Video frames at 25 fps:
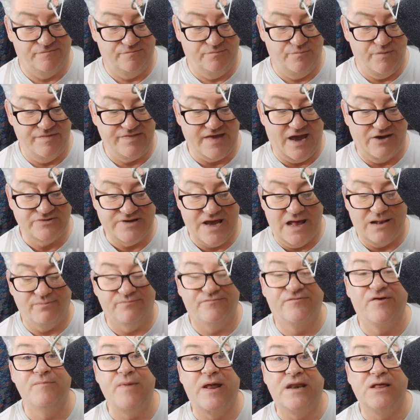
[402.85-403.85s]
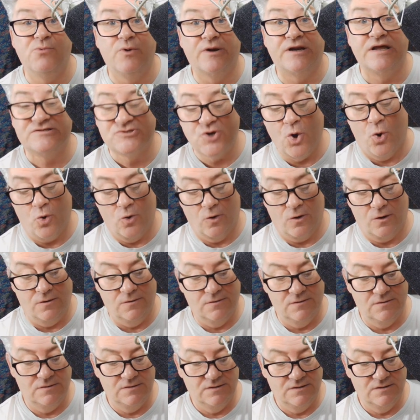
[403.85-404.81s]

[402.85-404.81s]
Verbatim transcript: without help from anyone at all?